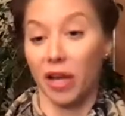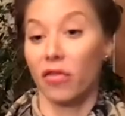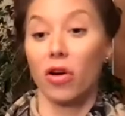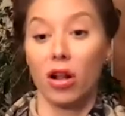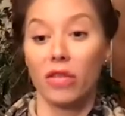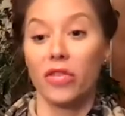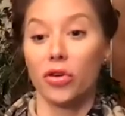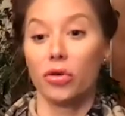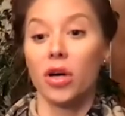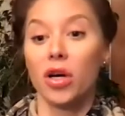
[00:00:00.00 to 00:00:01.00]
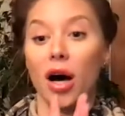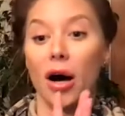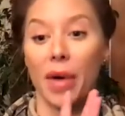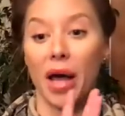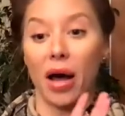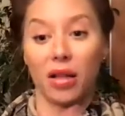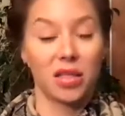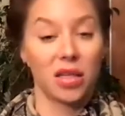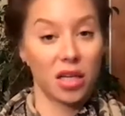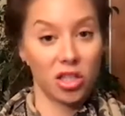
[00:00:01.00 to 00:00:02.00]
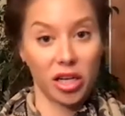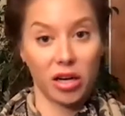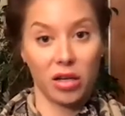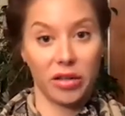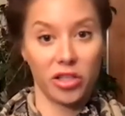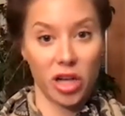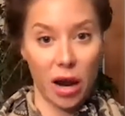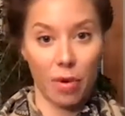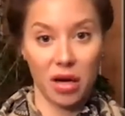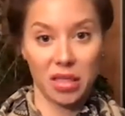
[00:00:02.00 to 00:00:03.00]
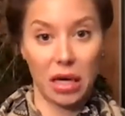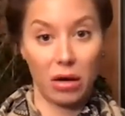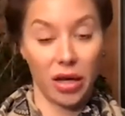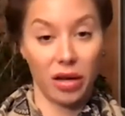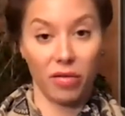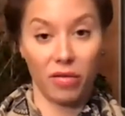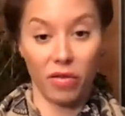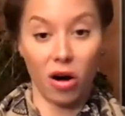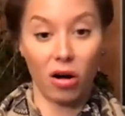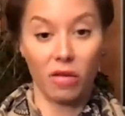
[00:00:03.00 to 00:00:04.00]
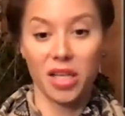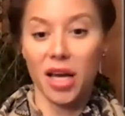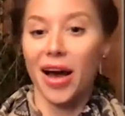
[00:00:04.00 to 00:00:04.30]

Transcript: And for all of you, Alice has shared in the chat box how to get involved.